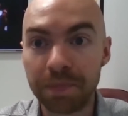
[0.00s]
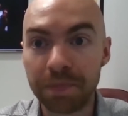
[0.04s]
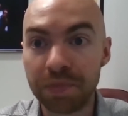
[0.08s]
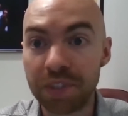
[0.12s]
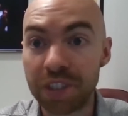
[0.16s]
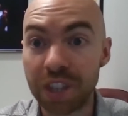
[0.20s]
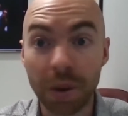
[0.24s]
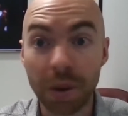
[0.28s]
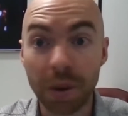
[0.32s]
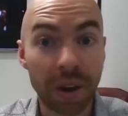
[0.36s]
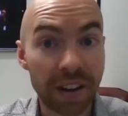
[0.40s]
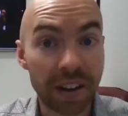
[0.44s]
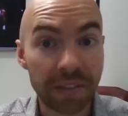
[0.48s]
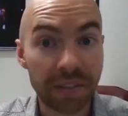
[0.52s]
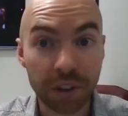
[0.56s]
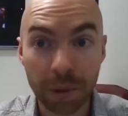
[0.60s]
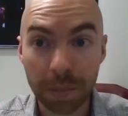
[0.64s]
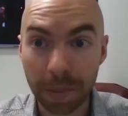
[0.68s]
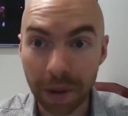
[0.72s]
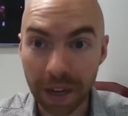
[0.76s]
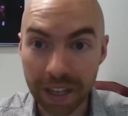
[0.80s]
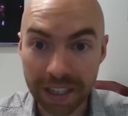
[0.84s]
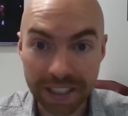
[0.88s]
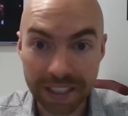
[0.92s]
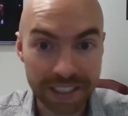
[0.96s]
So I've
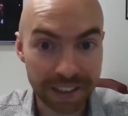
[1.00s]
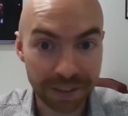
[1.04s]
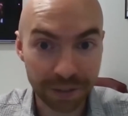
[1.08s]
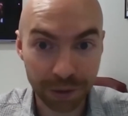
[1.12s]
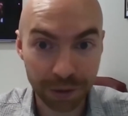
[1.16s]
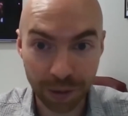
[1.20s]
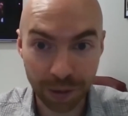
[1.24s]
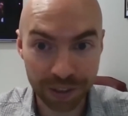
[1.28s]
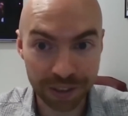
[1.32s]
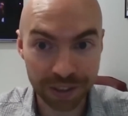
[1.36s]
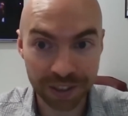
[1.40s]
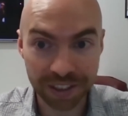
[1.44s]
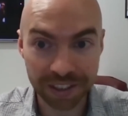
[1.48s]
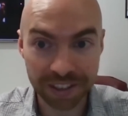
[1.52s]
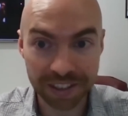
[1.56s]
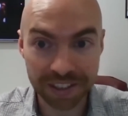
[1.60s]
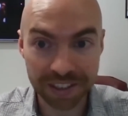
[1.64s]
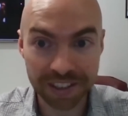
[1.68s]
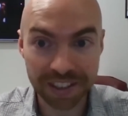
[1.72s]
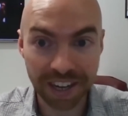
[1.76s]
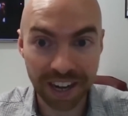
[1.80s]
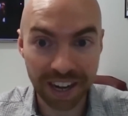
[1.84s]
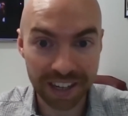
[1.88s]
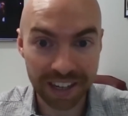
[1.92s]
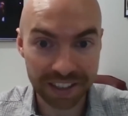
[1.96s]
got plenty of
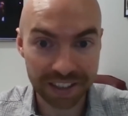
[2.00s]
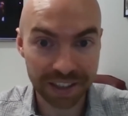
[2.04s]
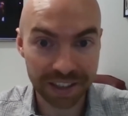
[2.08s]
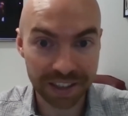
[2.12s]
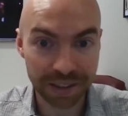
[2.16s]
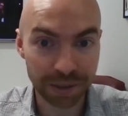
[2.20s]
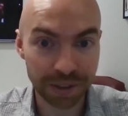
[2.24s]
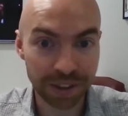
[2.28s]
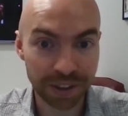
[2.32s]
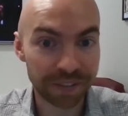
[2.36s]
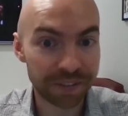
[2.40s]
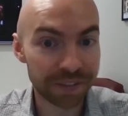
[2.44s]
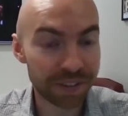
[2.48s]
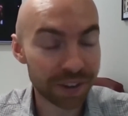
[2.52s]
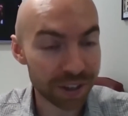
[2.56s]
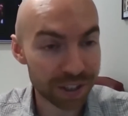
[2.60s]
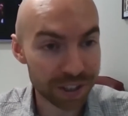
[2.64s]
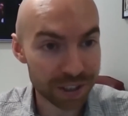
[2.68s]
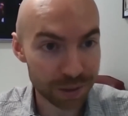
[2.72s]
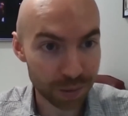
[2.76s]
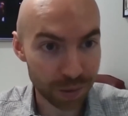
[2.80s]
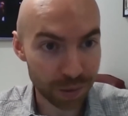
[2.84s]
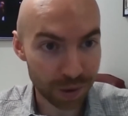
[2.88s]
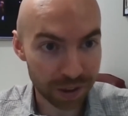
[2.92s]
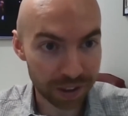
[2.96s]
questions to ask you. And the
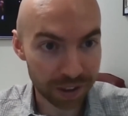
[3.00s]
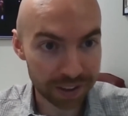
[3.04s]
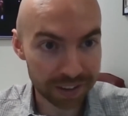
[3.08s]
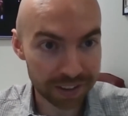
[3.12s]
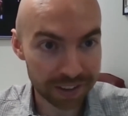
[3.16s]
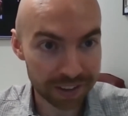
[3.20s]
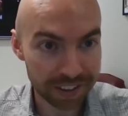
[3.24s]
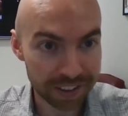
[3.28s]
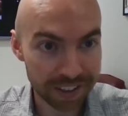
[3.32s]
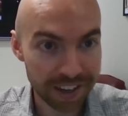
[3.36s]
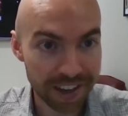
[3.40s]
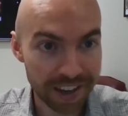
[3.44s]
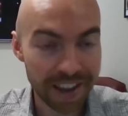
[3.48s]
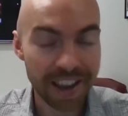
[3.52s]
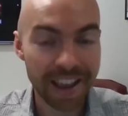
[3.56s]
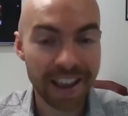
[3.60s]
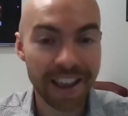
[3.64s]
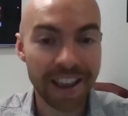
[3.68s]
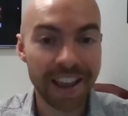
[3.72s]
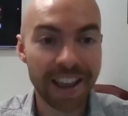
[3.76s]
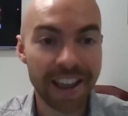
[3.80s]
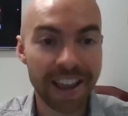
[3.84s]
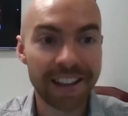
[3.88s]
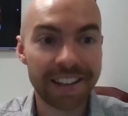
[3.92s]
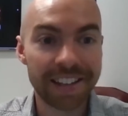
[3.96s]
first one,
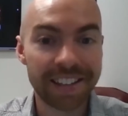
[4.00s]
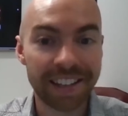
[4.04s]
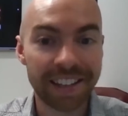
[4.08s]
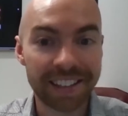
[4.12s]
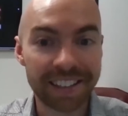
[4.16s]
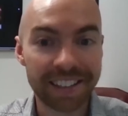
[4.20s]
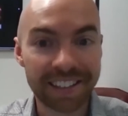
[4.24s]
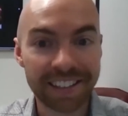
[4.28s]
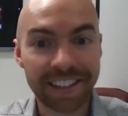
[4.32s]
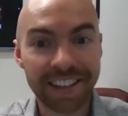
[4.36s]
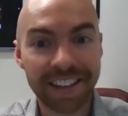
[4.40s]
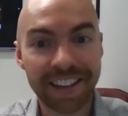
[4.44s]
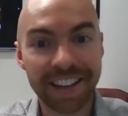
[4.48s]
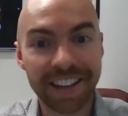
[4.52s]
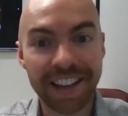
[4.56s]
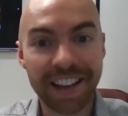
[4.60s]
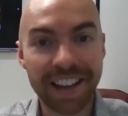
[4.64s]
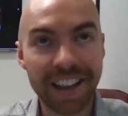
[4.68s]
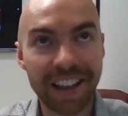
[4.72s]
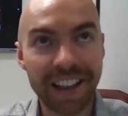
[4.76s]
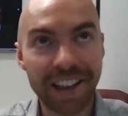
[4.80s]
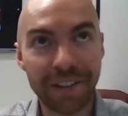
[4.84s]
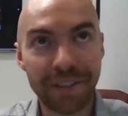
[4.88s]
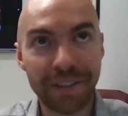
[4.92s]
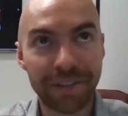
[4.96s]
Thandeka,
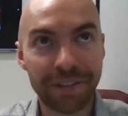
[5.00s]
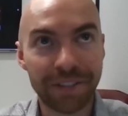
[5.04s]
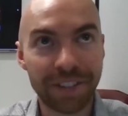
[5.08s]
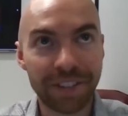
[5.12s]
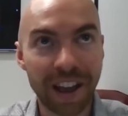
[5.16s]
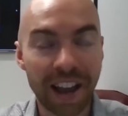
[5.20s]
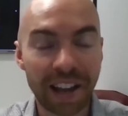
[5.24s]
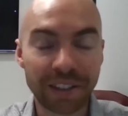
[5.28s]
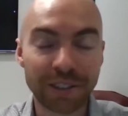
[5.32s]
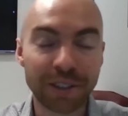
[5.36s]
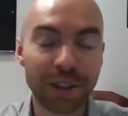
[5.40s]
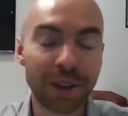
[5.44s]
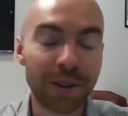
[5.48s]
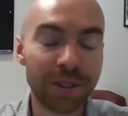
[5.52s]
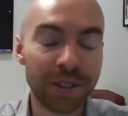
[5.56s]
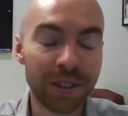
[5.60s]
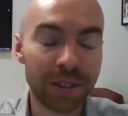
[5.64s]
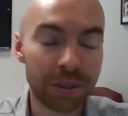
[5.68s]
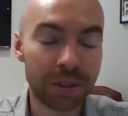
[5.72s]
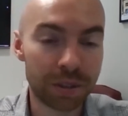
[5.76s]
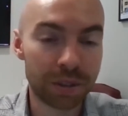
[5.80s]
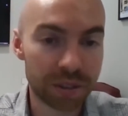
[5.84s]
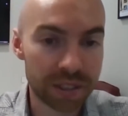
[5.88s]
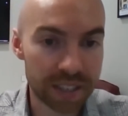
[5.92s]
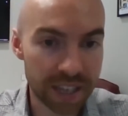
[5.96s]
if
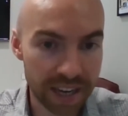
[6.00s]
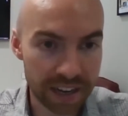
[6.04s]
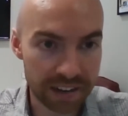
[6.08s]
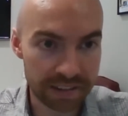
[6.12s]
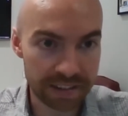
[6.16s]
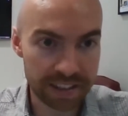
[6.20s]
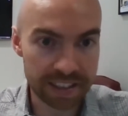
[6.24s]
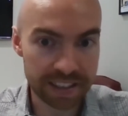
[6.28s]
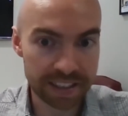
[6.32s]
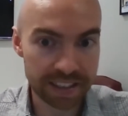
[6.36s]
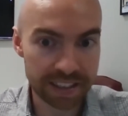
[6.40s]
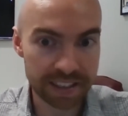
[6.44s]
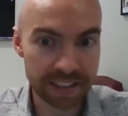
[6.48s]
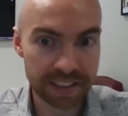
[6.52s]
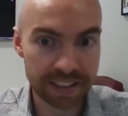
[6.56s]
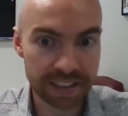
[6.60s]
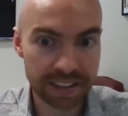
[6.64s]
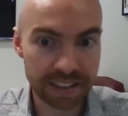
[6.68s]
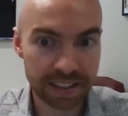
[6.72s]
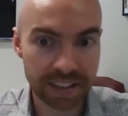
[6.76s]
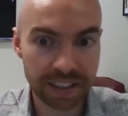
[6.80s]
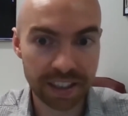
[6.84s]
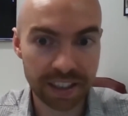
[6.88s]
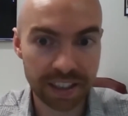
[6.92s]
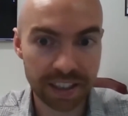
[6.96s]
Antonio Guterres,
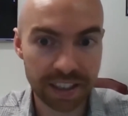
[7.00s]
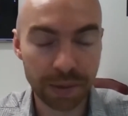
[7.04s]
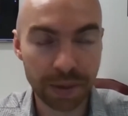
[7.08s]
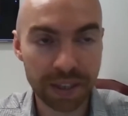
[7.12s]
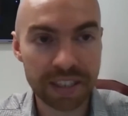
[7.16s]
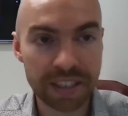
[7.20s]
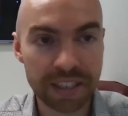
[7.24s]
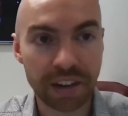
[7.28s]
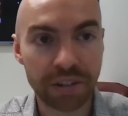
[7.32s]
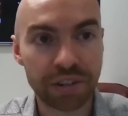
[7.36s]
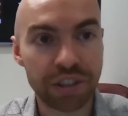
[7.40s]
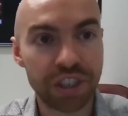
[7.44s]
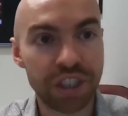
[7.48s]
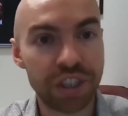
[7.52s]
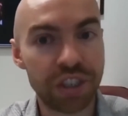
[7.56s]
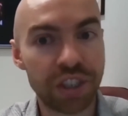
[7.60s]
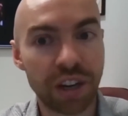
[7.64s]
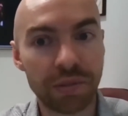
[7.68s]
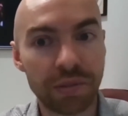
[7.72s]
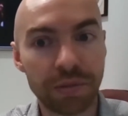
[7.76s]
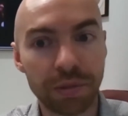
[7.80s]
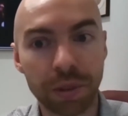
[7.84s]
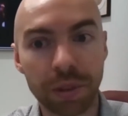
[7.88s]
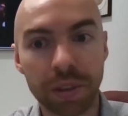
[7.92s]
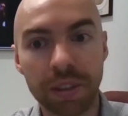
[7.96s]
the UN Secretary
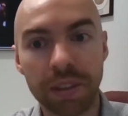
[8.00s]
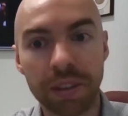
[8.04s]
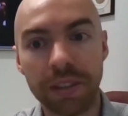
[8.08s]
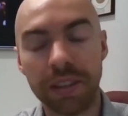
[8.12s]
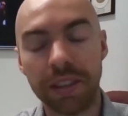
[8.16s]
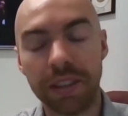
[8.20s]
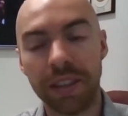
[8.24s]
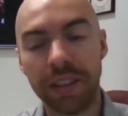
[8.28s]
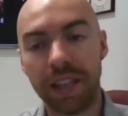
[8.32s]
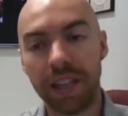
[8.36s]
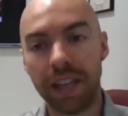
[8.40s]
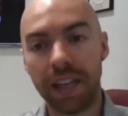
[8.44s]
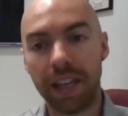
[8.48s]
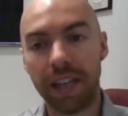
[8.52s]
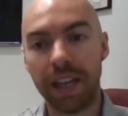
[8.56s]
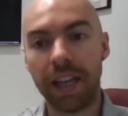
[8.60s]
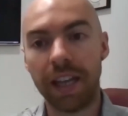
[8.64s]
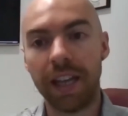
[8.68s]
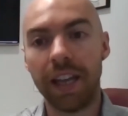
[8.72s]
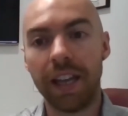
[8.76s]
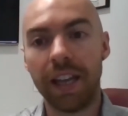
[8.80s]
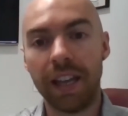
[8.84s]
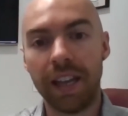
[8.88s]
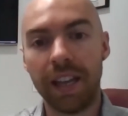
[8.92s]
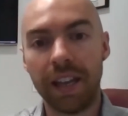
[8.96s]
General,
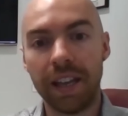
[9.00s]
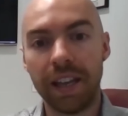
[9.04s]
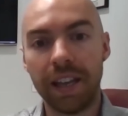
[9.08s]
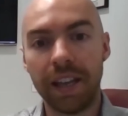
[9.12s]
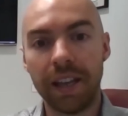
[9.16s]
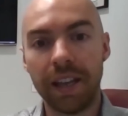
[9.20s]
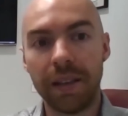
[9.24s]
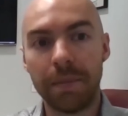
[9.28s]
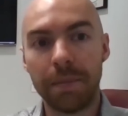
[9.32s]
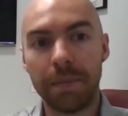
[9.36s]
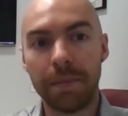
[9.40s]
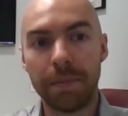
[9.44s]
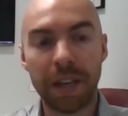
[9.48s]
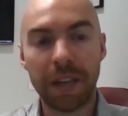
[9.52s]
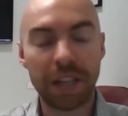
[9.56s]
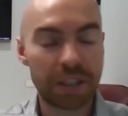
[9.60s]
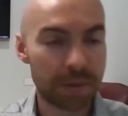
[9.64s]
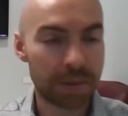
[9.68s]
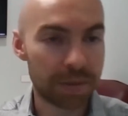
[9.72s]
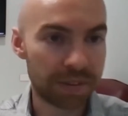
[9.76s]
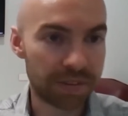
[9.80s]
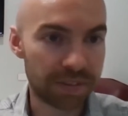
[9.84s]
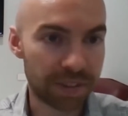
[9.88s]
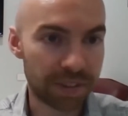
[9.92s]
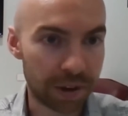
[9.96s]
picked
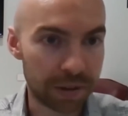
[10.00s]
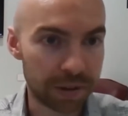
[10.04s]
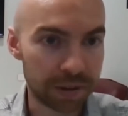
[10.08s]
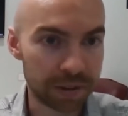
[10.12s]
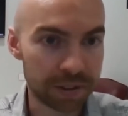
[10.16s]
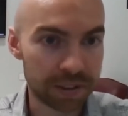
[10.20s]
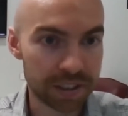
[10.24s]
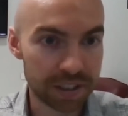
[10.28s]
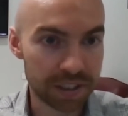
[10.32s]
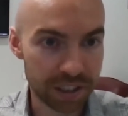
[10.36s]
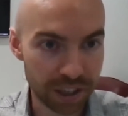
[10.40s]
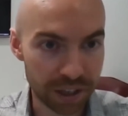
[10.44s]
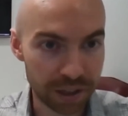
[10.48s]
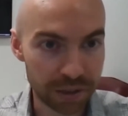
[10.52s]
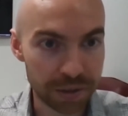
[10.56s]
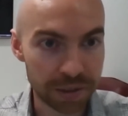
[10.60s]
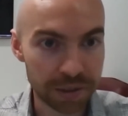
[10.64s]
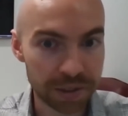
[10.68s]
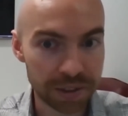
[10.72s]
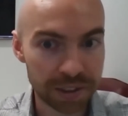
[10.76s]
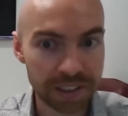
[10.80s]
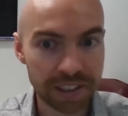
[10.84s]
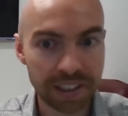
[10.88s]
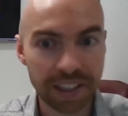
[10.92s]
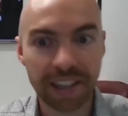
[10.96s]
up the phone to
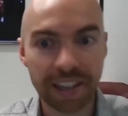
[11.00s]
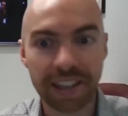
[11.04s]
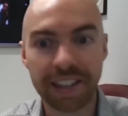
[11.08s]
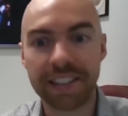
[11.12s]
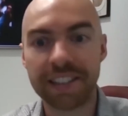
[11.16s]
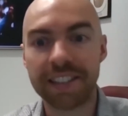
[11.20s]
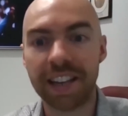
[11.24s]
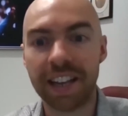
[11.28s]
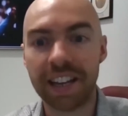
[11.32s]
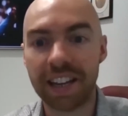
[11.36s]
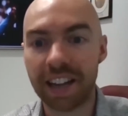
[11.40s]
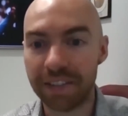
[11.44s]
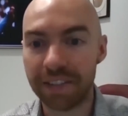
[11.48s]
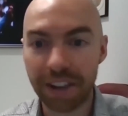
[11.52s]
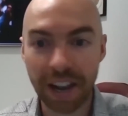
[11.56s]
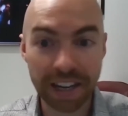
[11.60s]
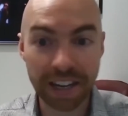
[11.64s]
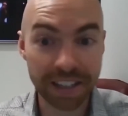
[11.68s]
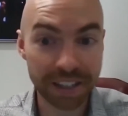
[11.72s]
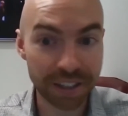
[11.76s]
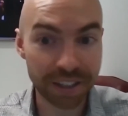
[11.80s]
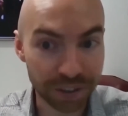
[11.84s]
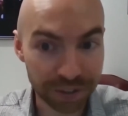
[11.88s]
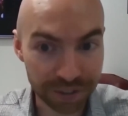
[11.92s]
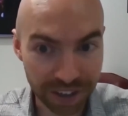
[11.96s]
you and said, I've
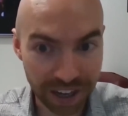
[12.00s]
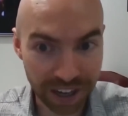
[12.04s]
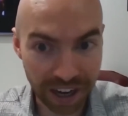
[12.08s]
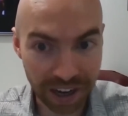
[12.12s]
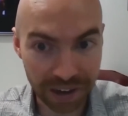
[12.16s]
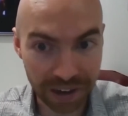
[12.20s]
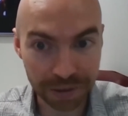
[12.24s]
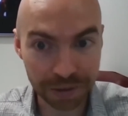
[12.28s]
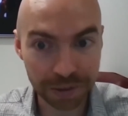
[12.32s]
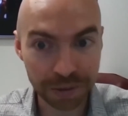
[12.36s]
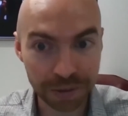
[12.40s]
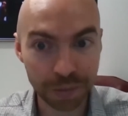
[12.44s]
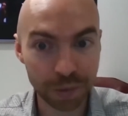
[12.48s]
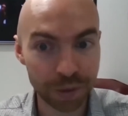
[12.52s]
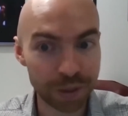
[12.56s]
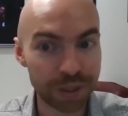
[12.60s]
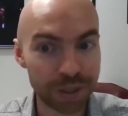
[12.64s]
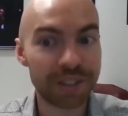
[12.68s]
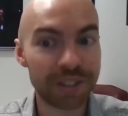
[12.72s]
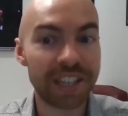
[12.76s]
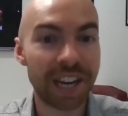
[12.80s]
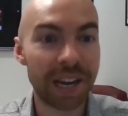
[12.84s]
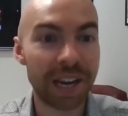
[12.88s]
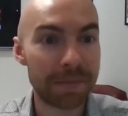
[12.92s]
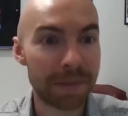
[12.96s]
had enough now, would
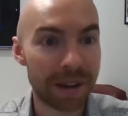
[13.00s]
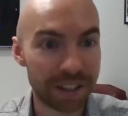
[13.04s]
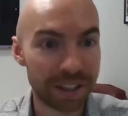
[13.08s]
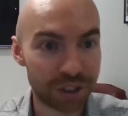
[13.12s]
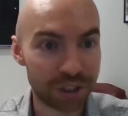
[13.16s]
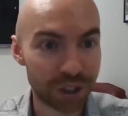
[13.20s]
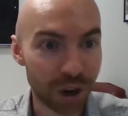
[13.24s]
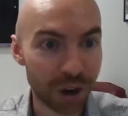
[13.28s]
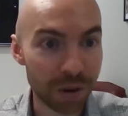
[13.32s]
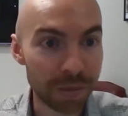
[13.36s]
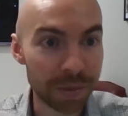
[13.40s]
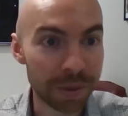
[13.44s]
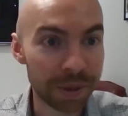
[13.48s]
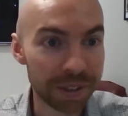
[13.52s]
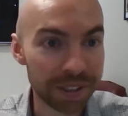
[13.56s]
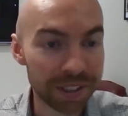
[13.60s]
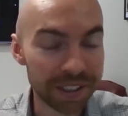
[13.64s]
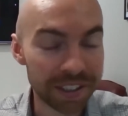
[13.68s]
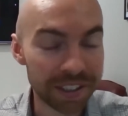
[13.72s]
you take my job?